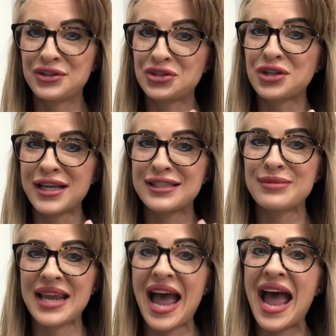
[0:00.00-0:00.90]
Trust
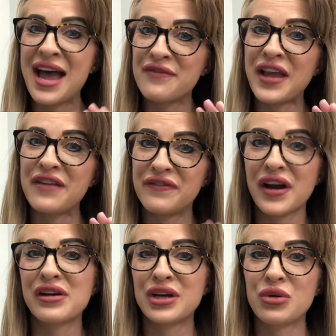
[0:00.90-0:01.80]
me. I have a
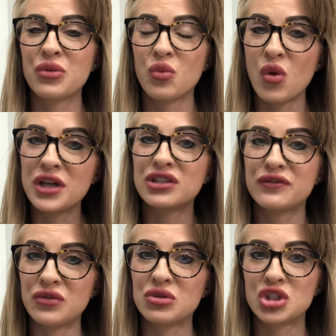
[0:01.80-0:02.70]
very
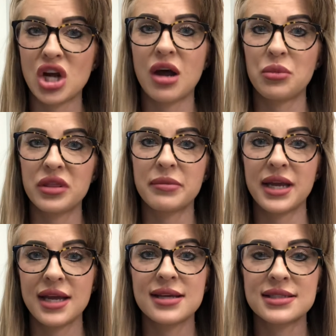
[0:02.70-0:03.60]
wonderful job with my
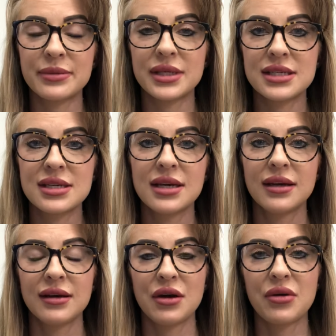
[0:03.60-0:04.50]
husband.
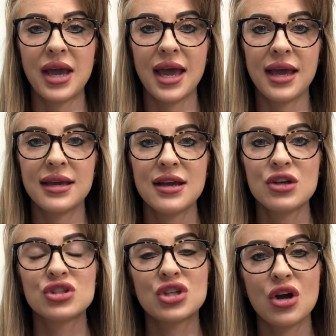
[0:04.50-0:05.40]
Okay?
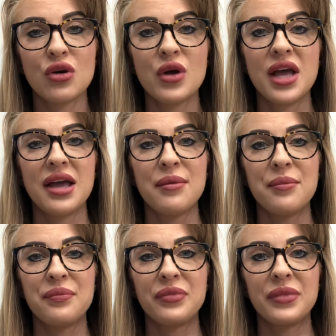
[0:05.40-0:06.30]
So,
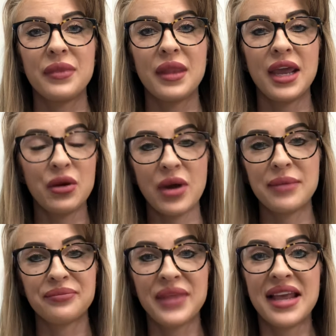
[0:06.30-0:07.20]
anyway,
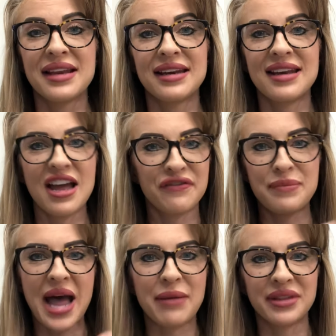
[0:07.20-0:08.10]
enough
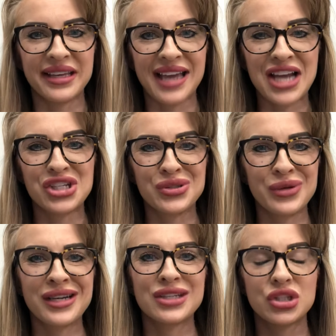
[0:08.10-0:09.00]
babbling. I just
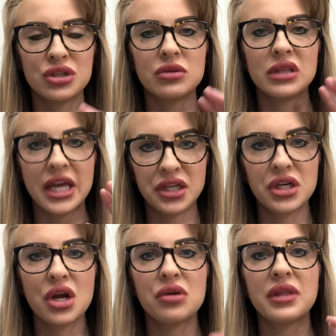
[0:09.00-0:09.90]
wanted to let you
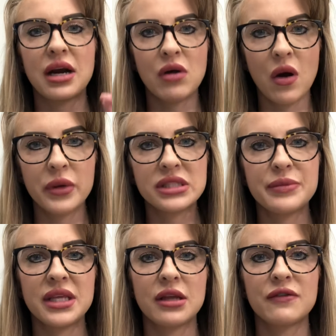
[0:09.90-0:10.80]
know that I'll always
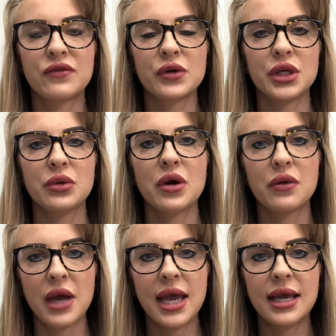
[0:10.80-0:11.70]
be there for you.
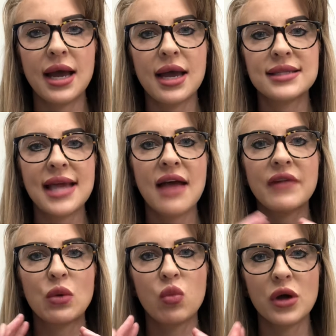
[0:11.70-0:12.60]
Okay, guys? Have
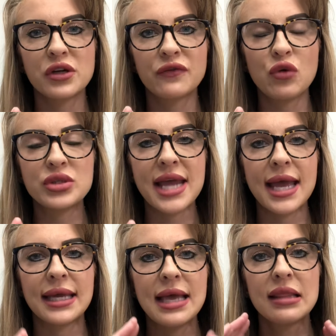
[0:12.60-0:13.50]
a wonderful
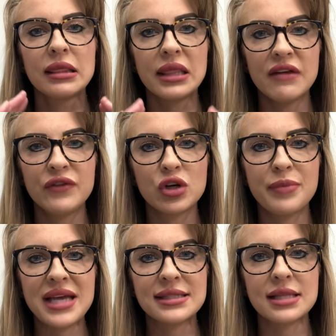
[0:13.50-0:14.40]
day. Live your
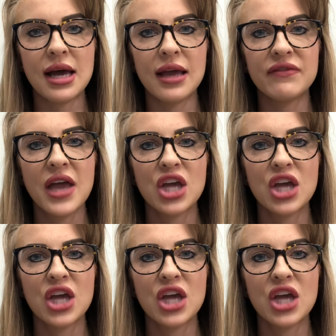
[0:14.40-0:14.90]
best life.